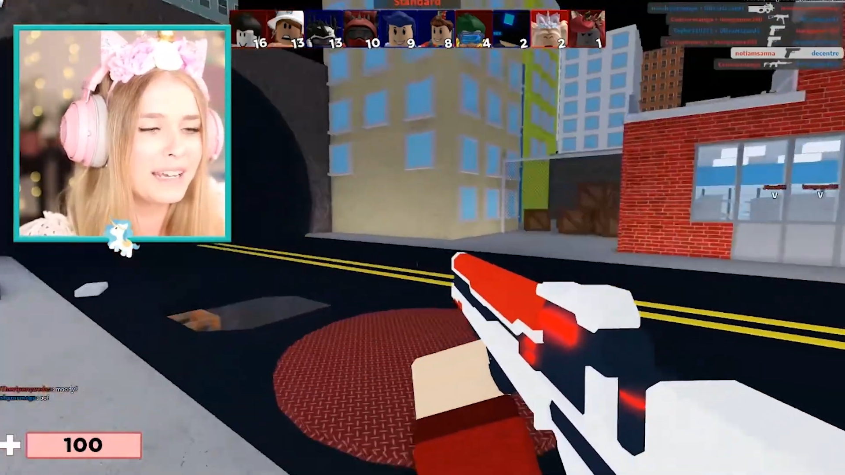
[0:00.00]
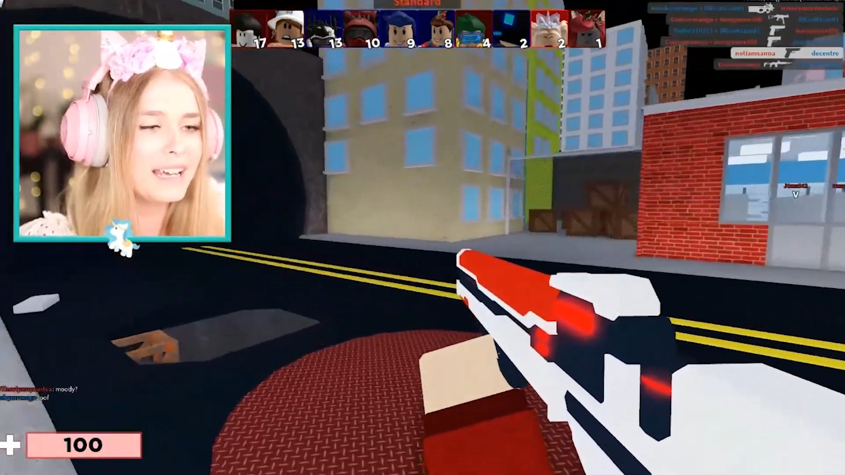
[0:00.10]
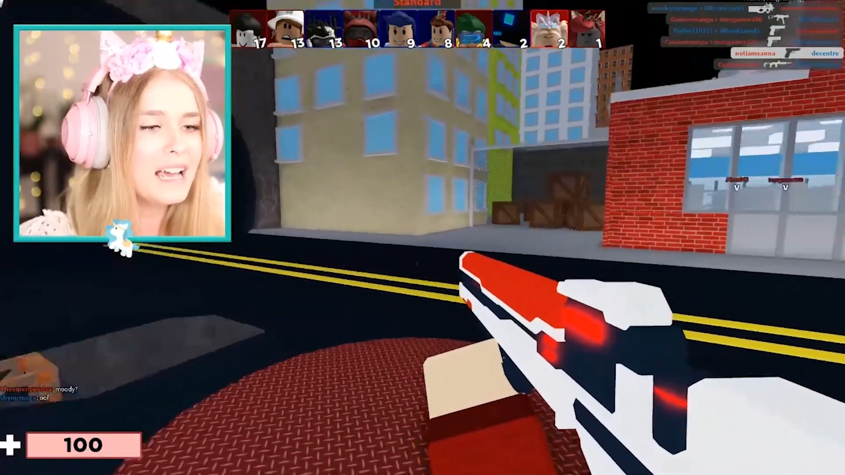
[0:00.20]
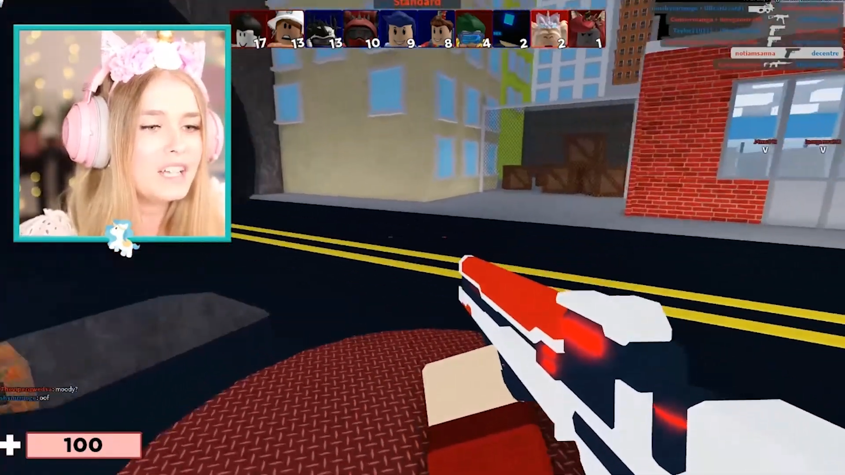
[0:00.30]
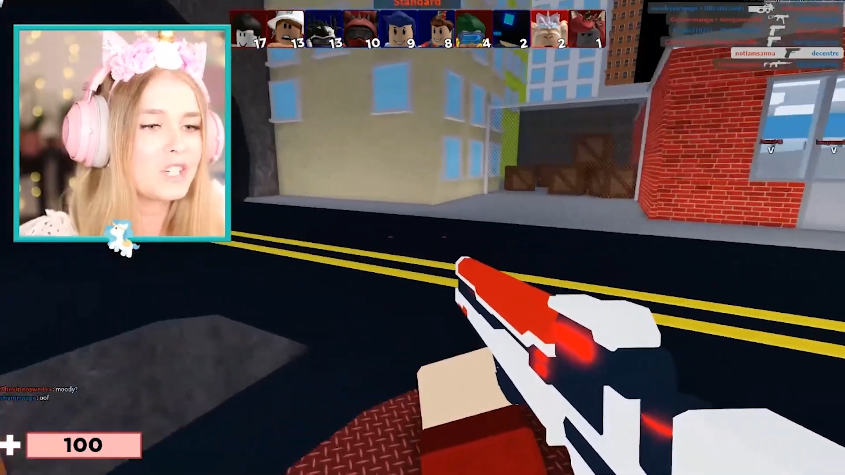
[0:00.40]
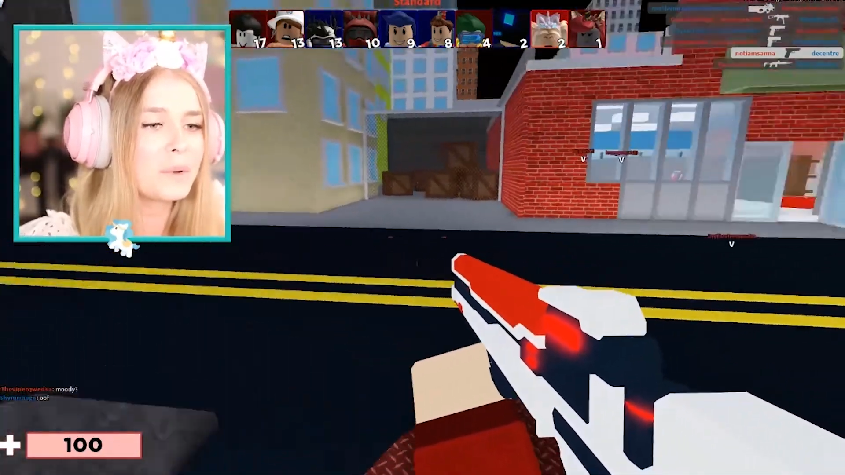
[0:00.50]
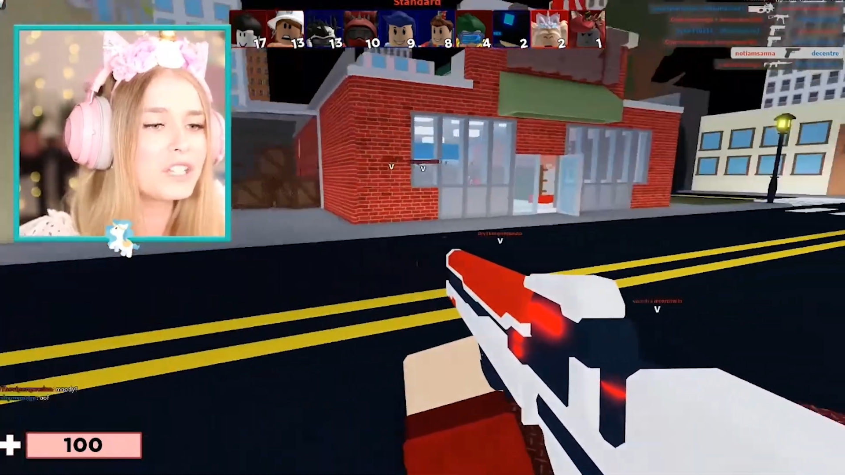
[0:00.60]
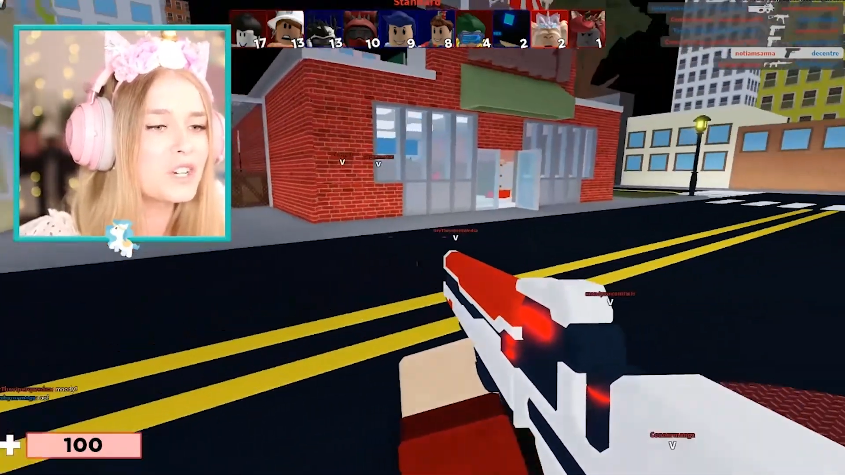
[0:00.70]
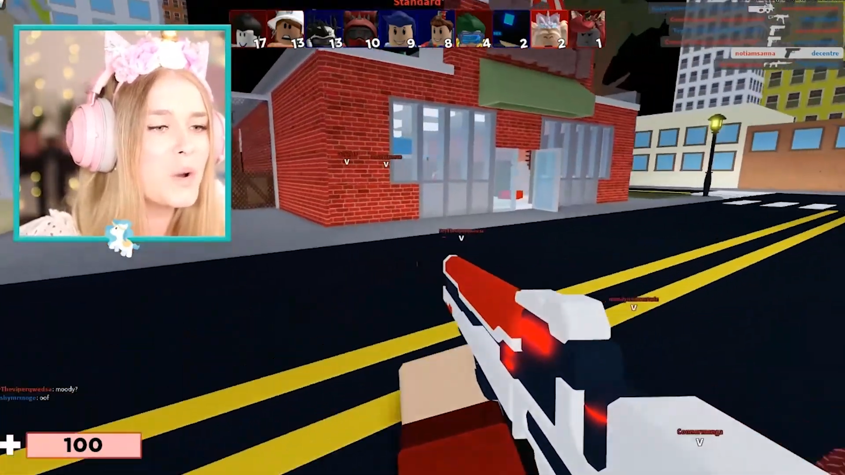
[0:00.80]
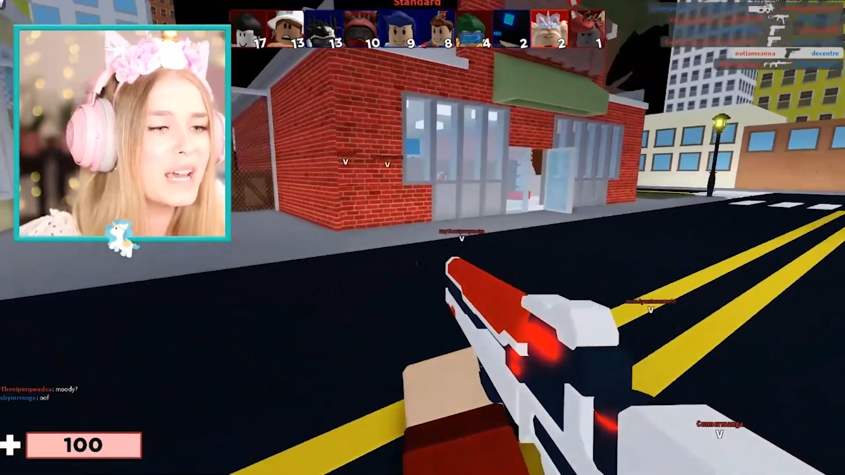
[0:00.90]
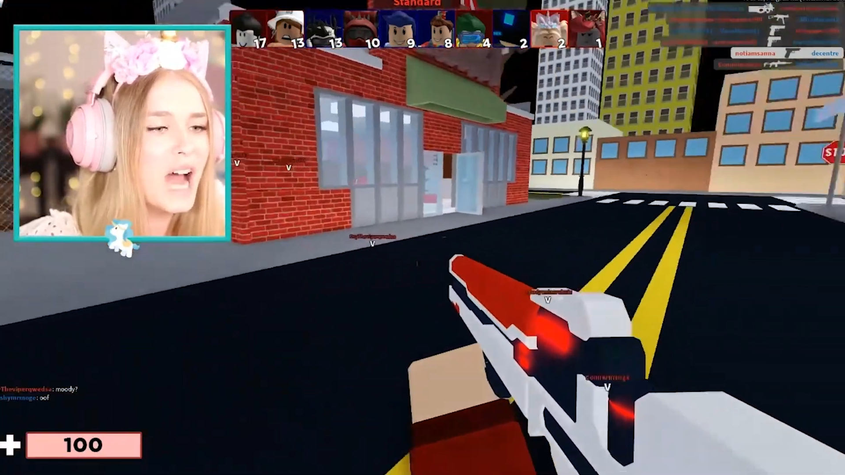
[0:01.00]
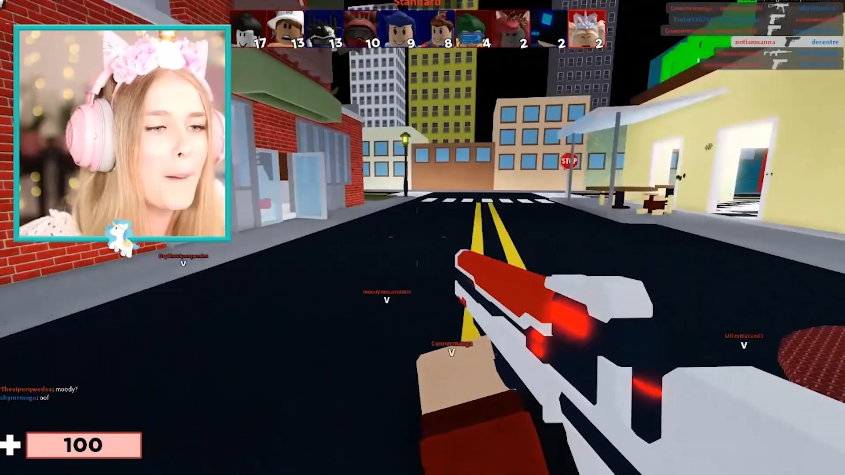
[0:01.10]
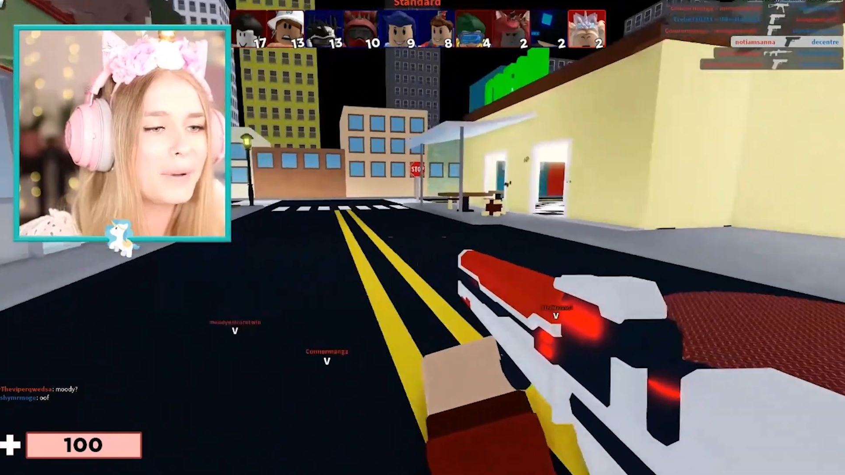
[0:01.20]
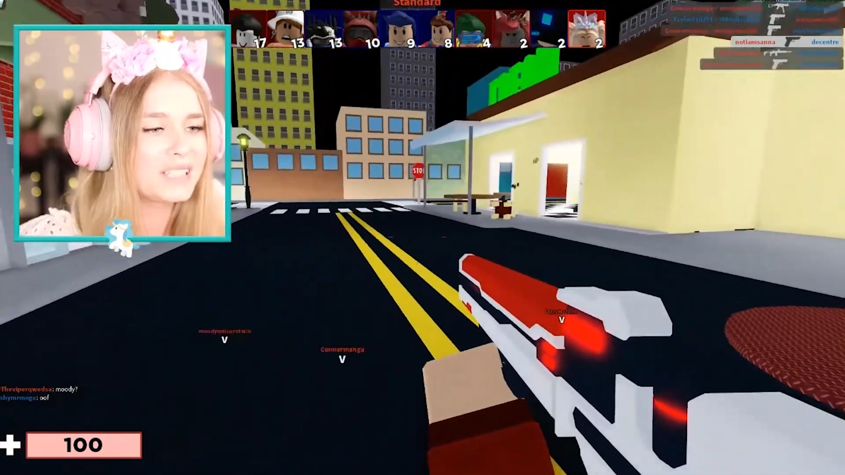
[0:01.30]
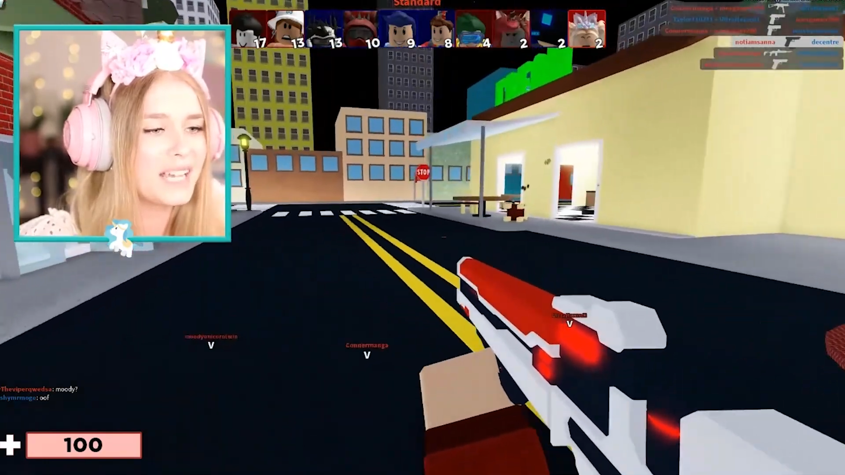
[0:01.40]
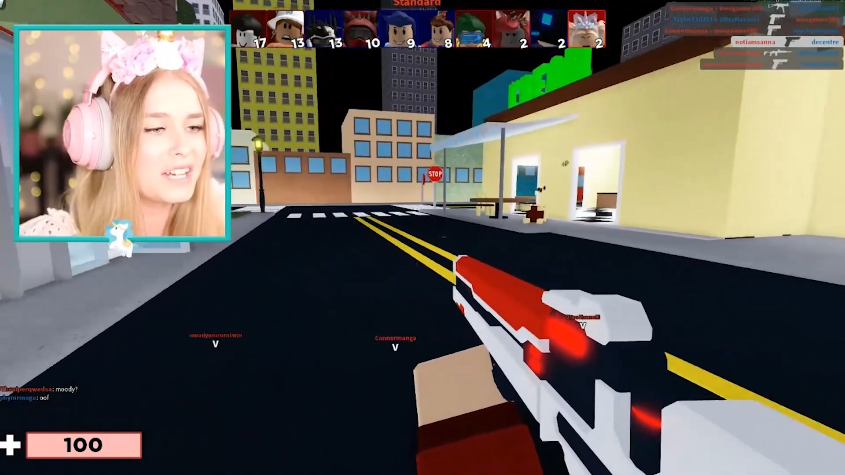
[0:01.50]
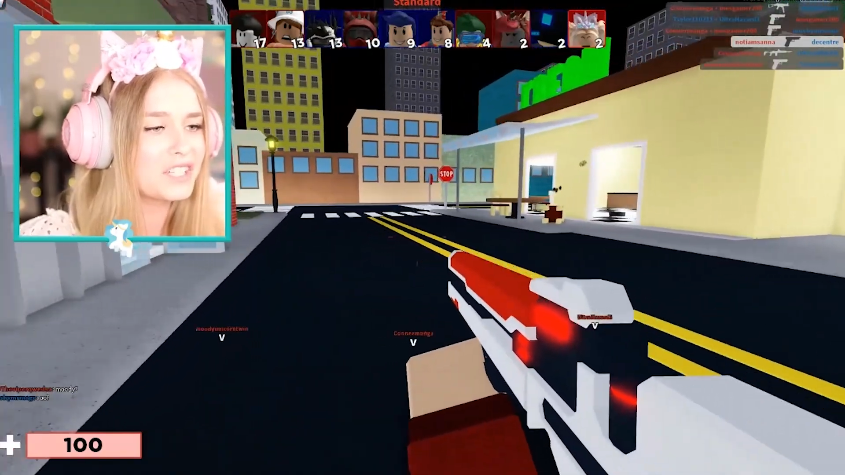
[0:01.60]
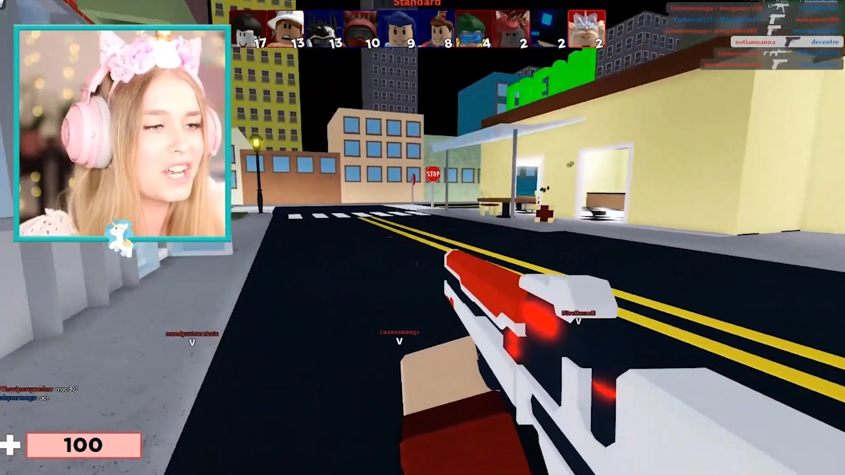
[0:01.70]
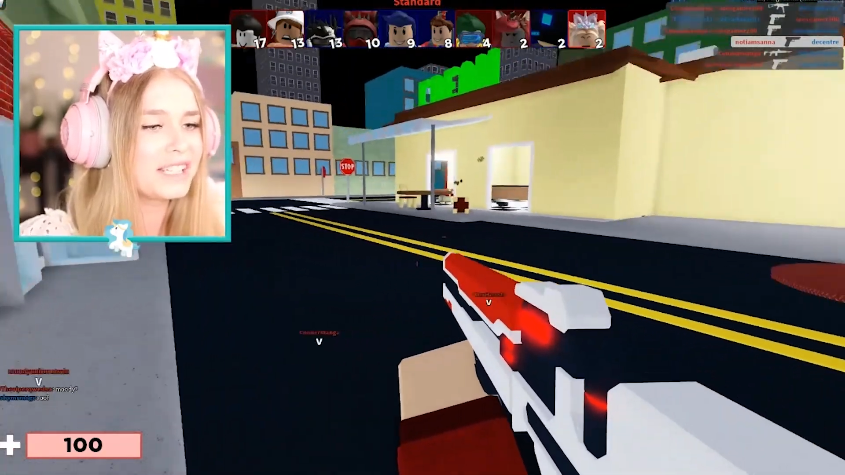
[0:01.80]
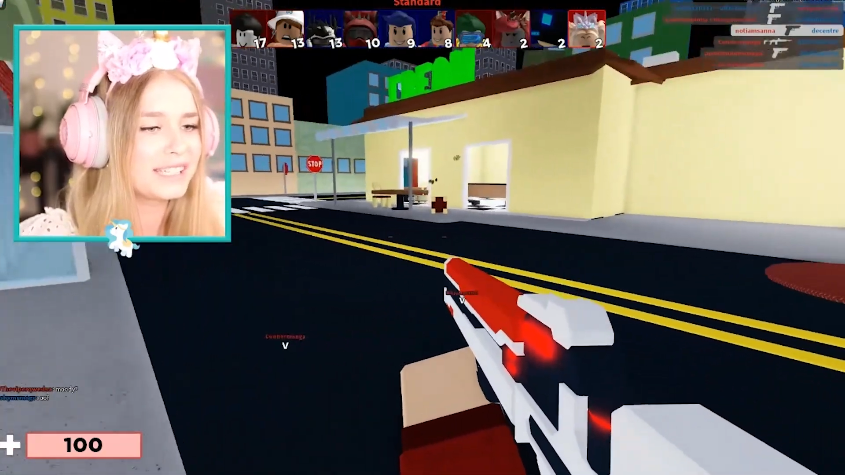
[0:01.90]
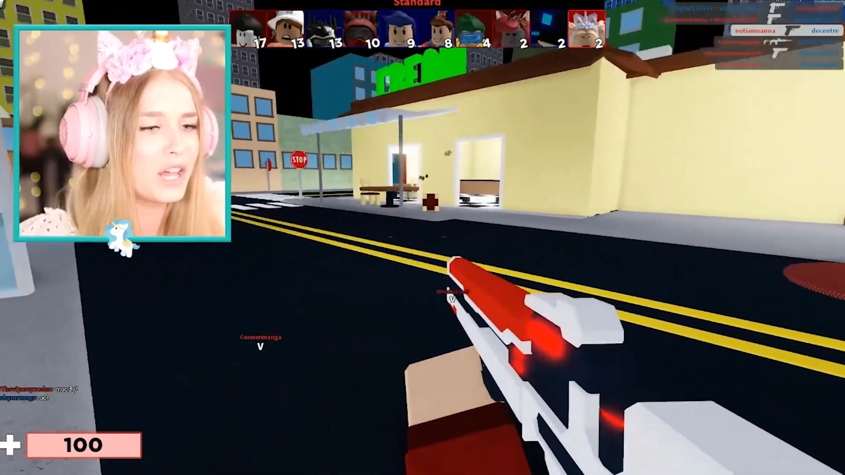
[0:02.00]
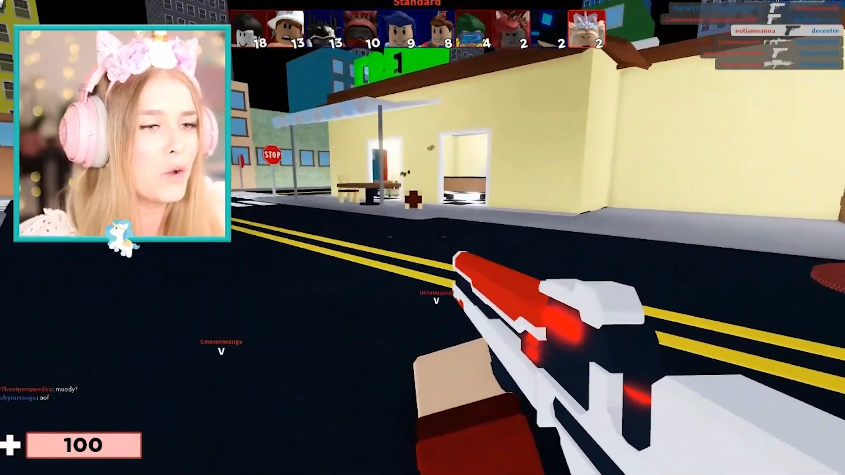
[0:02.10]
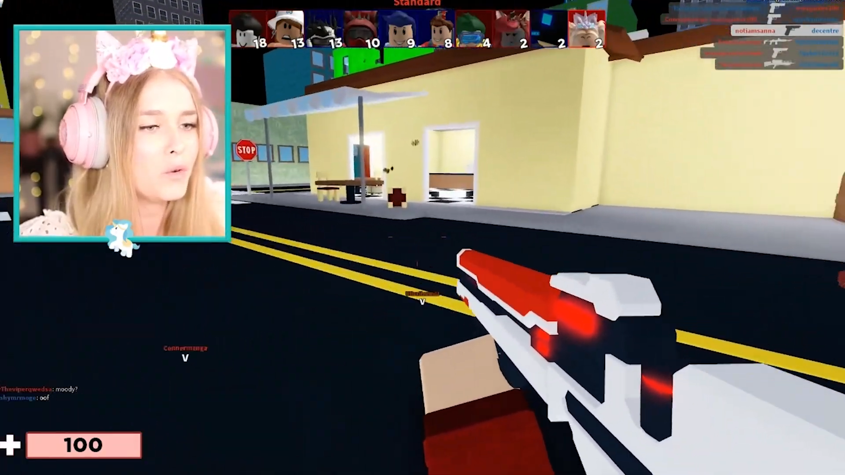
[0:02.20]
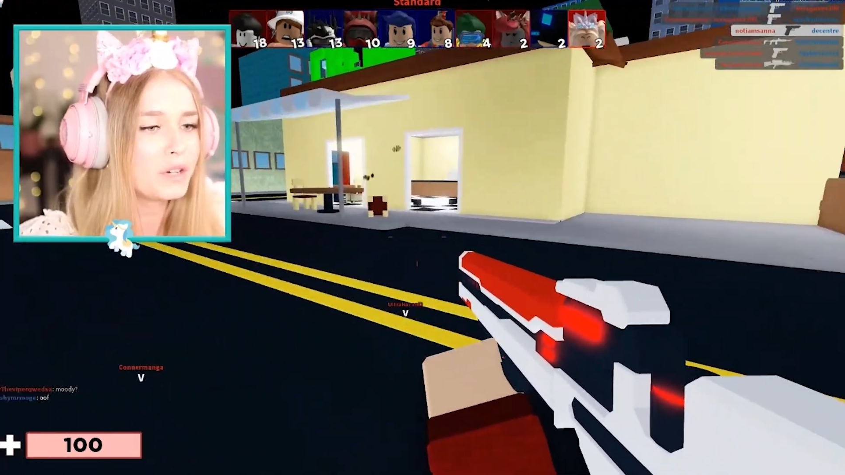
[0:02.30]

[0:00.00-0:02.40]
creators are from the US, especially the